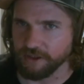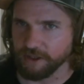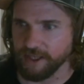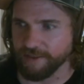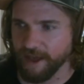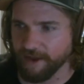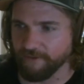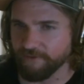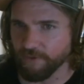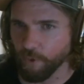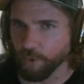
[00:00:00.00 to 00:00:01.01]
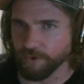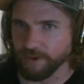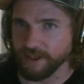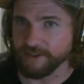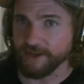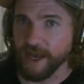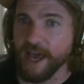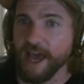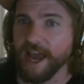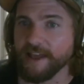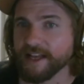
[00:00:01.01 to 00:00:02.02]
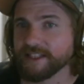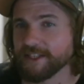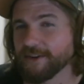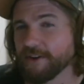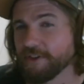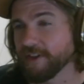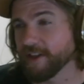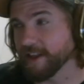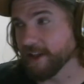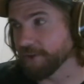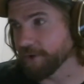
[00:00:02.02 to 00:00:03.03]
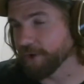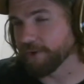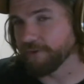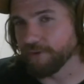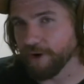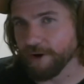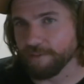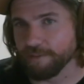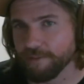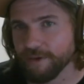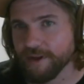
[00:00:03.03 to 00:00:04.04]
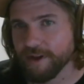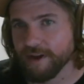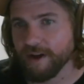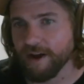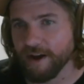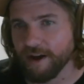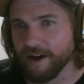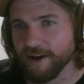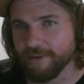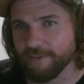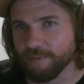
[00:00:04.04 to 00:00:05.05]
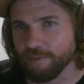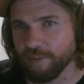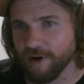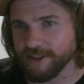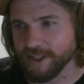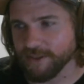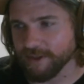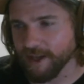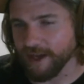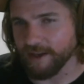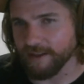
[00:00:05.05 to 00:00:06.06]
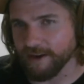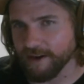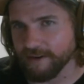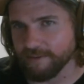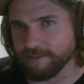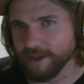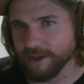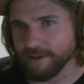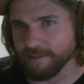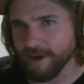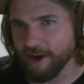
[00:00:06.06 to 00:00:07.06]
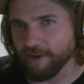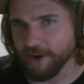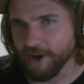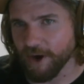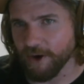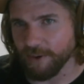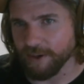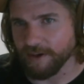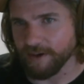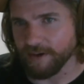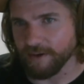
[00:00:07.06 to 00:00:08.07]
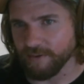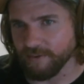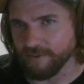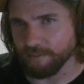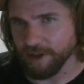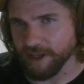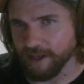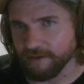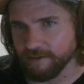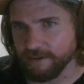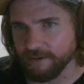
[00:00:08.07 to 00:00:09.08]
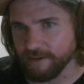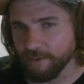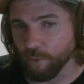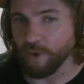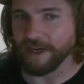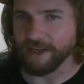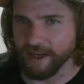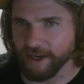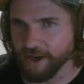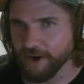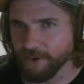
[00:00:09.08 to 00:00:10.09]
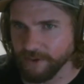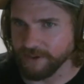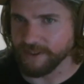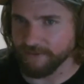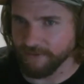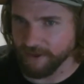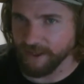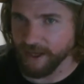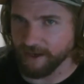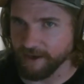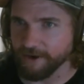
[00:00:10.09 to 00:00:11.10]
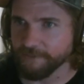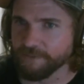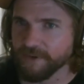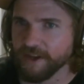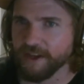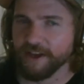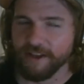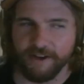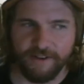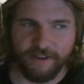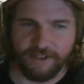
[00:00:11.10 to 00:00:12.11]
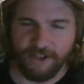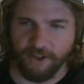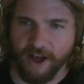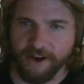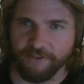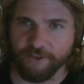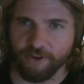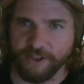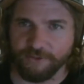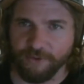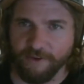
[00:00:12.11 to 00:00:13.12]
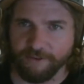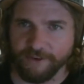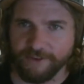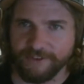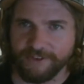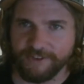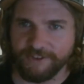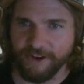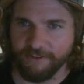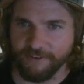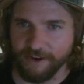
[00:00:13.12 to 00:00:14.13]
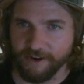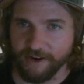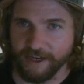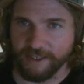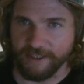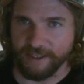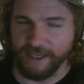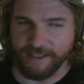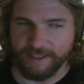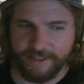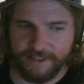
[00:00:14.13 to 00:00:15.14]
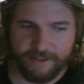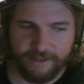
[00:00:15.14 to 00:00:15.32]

like that for these? And that's the sort of thing that they learn from projects with like their AlphaGo and winning at Go and stuff like that. Right. There's a lot of cross-reference stuff here, and it's